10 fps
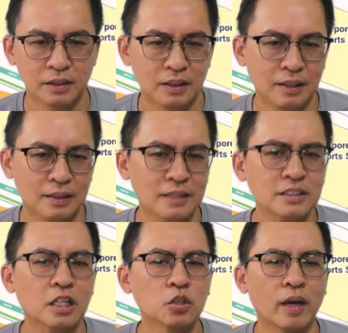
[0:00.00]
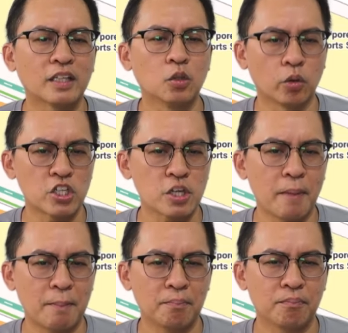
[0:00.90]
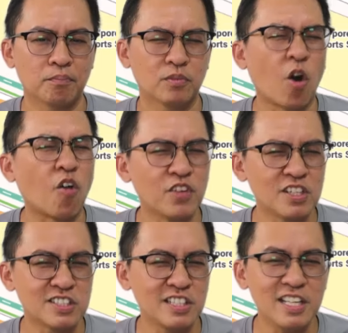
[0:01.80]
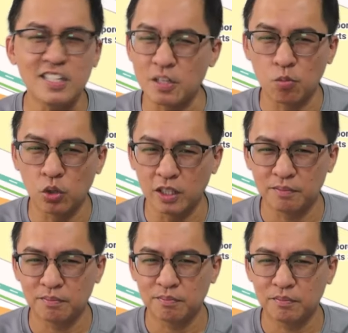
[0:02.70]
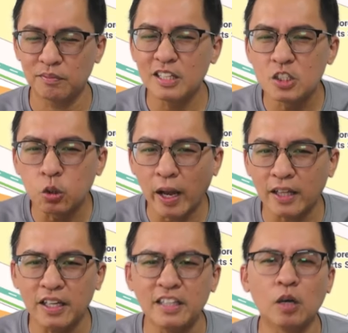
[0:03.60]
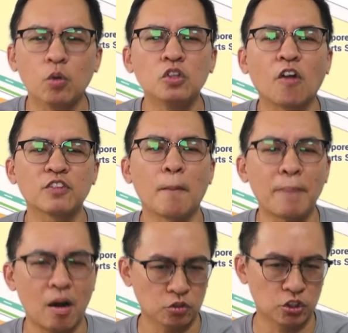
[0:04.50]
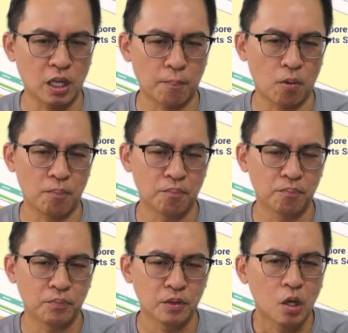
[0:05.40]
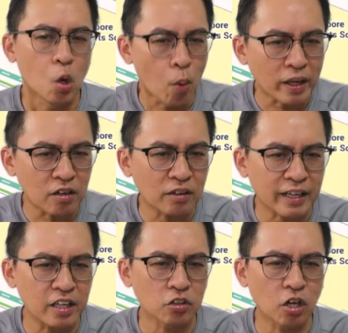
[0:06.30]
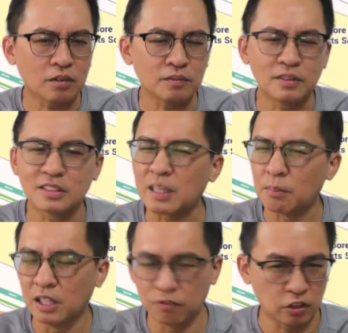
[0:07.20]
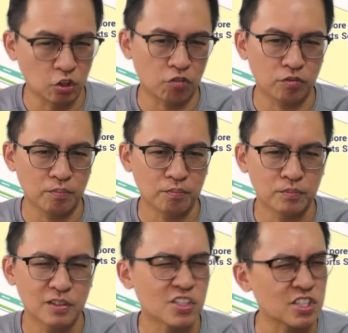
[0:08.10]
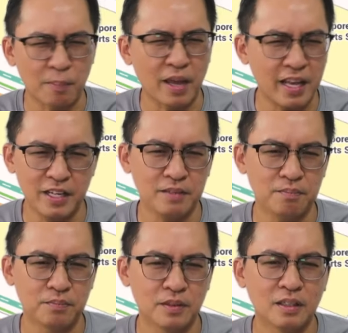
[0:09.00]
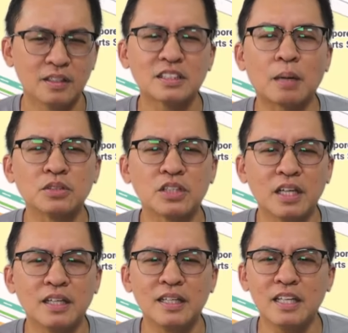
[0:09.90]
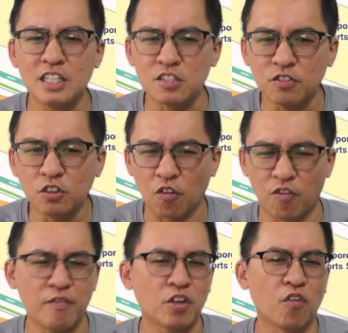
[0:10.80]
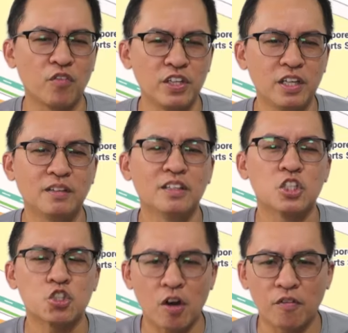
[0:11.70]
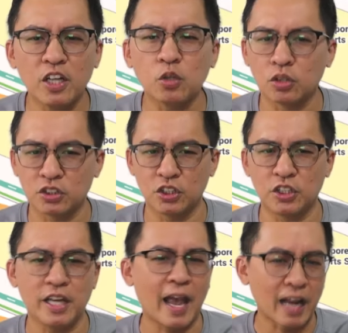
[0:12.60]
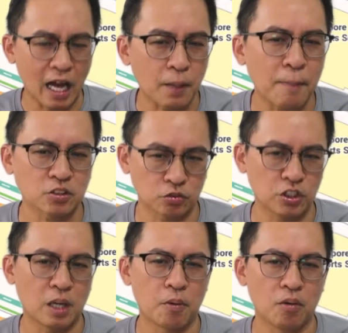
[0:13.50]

Let's take a look at the location map. Obviously, it's in Woodlands. It's located in the northern part of Singapore. Whether you like it or not, some love the north, some hate it. Some say it is not very convenient travelling to the city and other parts of Singapore.